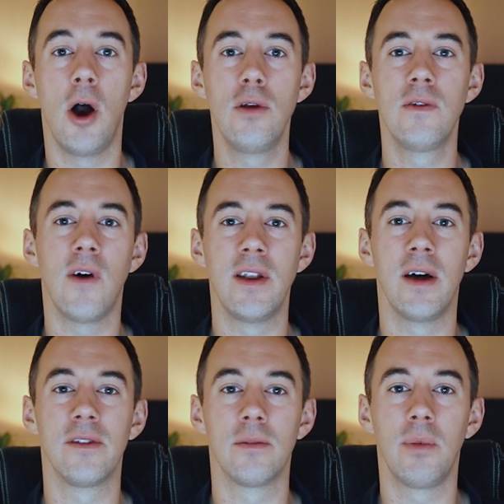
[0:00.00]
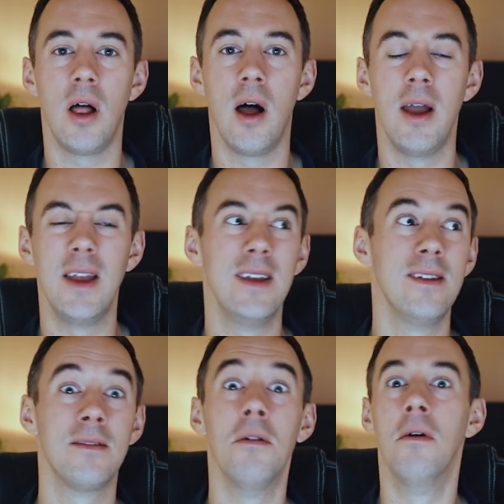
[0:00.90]
but only find out the supply
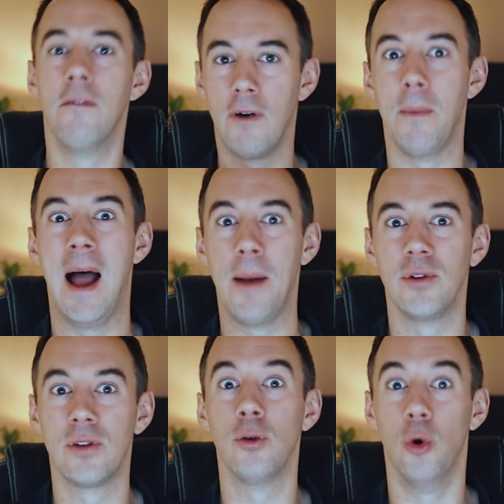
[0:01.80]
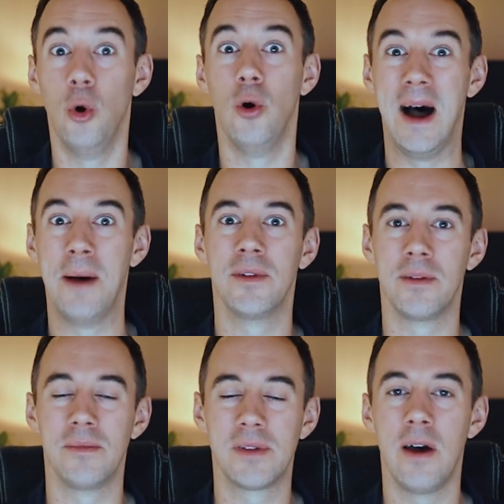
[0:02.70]
is from Amazon or
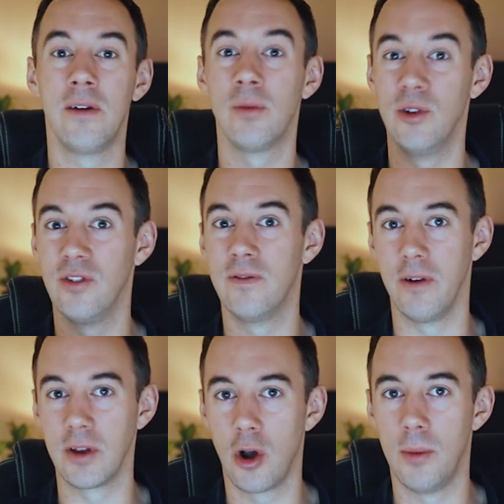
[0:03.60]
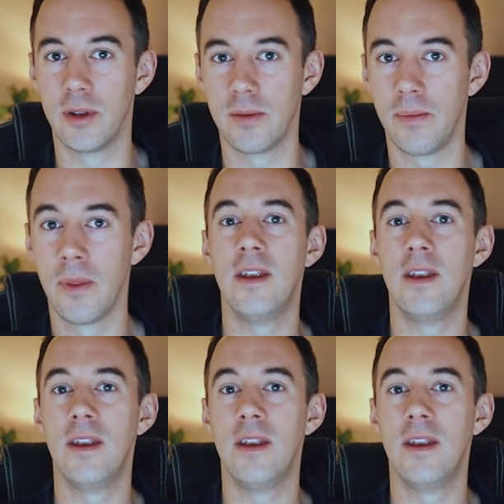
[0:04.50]
Amazon themselves, which is very common.